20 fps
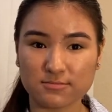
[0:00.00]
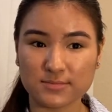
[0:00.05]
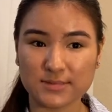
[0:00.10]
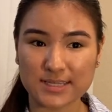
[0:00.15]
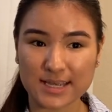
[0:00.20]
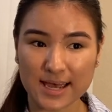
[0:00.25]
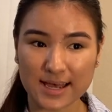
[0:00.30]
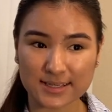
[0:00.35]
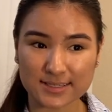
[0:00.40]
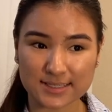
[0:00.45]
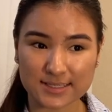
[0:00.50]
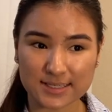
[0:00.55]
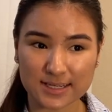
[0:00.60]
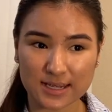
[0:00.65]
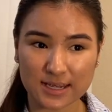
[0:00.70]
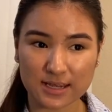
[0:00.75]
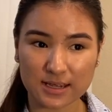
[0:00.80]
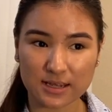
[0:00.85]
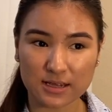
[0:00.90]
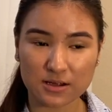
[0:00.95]

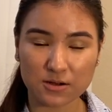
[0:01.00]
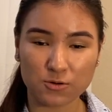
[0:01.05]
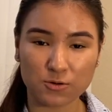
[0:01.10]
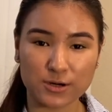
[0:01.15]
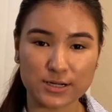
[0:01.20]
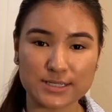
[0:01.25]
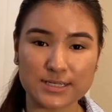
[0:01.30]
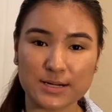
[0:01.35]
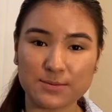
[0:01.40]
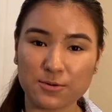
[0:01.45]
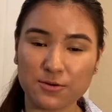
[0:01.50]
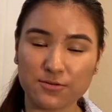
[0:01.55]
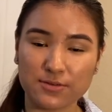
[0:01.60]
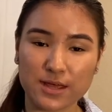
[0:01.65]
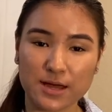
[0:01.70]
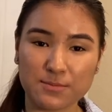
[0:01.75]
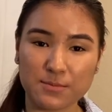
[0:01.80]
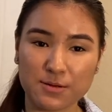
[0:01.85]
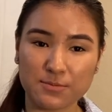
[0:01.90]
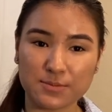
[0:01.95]
testing, or some of
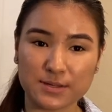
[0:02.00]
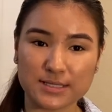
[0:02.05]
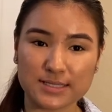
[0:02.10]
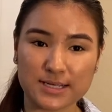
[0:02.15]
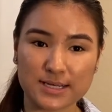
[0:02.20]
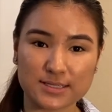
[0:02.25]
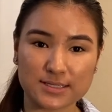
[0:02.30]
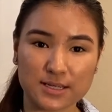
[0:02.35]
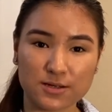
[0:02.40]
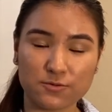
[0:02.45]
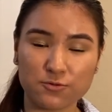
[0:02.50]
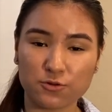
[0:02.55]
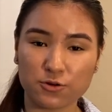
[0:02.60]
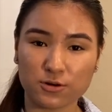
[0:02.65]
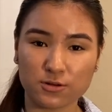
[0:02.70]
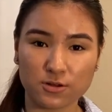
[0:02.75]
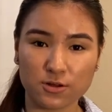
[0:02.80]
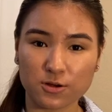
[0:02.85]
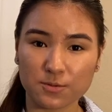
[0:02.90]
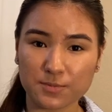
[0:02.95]
them I've been testing for
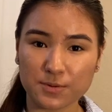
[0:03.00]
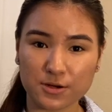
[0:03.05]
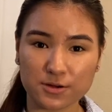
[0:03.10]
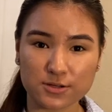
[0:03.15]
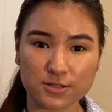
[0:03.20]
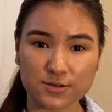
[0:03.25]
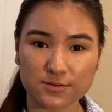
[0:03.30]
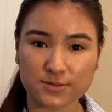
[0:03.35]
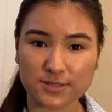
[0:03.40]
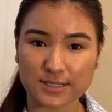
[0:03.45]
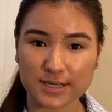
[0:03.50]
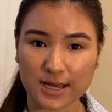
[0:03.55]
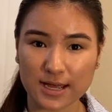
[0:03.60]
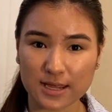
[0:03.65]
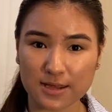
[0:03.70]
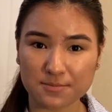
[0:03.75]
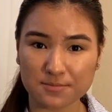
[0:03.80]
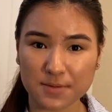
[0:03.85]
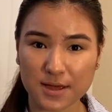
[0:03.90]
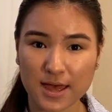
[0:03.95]
a long period of
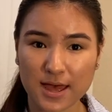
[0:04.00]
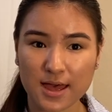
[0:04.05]
time,